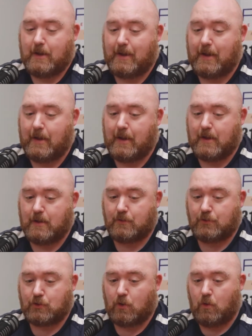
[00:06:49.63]

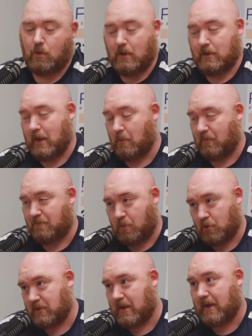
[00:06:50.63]
And so now we've
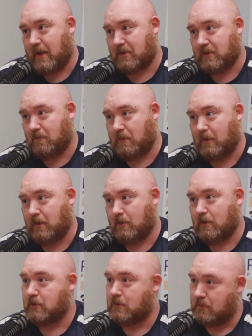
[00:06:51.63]
pushed that
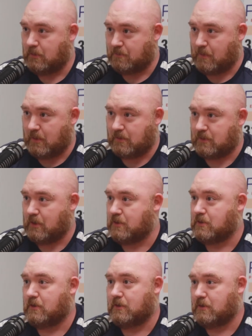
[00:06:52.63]
activity into these bait
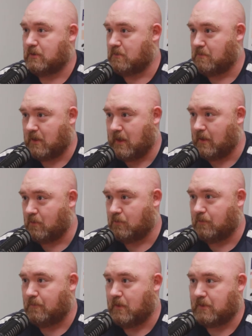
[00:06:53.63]
stations, into mechanical
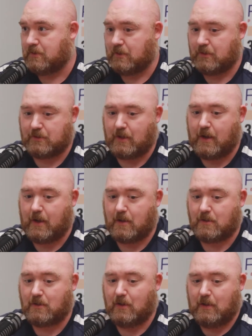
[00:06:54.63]
devices,
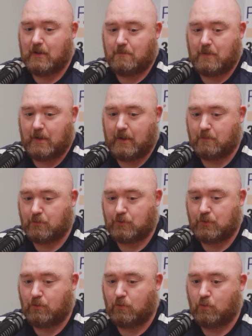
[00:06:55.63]
and been able
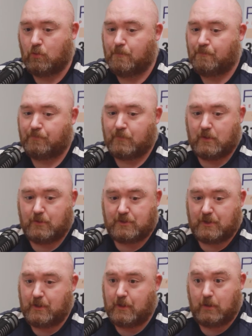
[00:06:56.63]
to
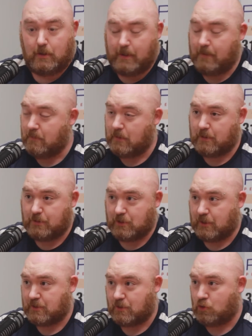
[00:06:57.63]
see, even in
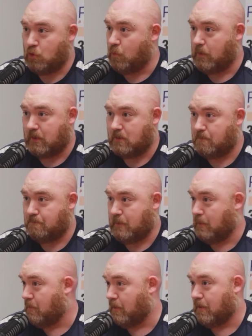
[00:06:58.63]
just a 2-week
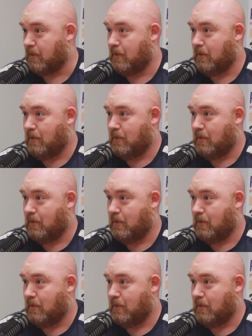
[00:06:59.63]
period,